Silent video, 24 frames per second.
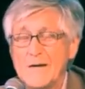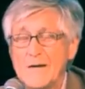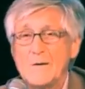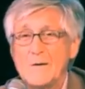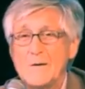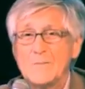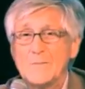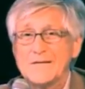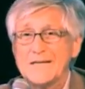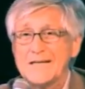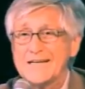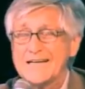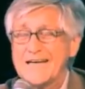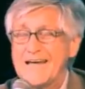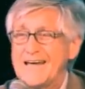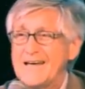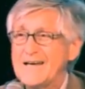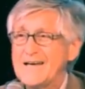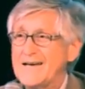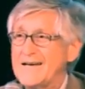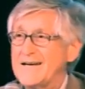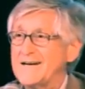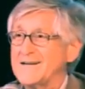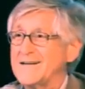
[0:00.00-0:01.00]
But the
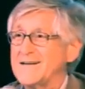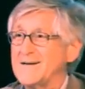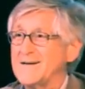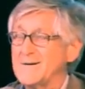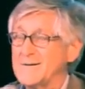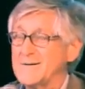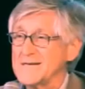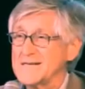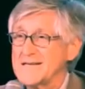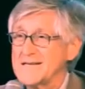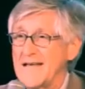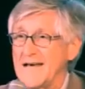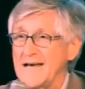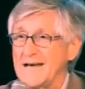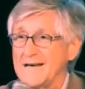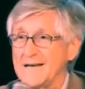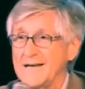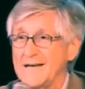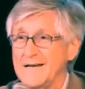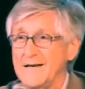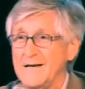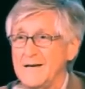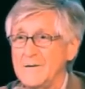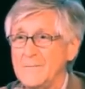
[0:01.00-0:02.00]
takeout here is that
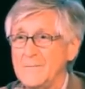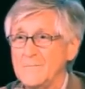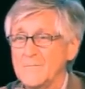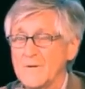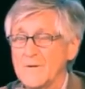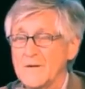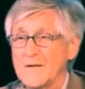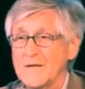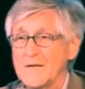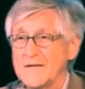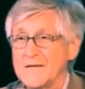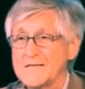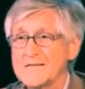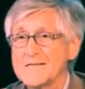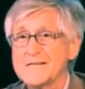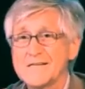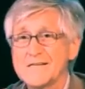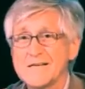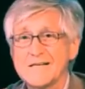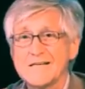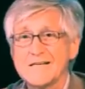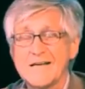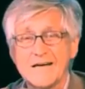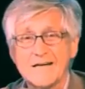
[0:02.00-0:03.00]
this is
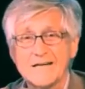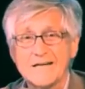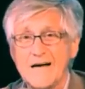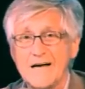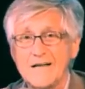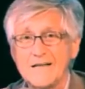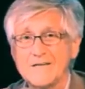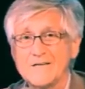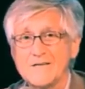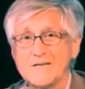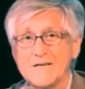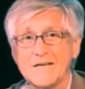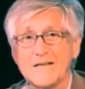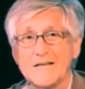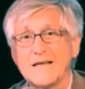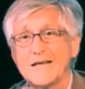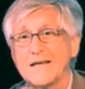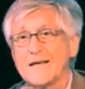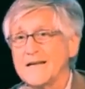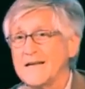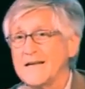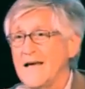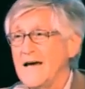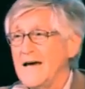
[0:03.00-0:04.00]
a technology that
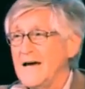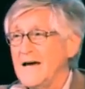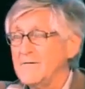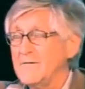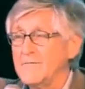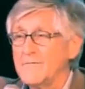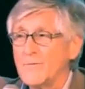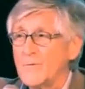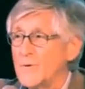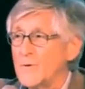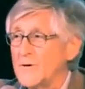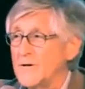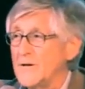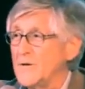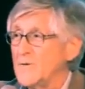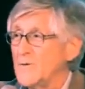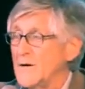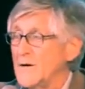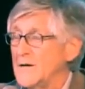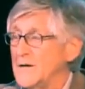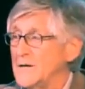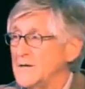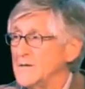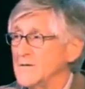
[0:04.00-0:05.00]
can have 40
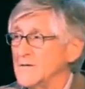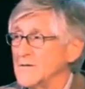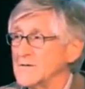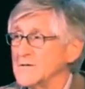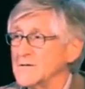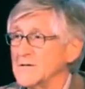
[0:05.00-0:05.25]
great years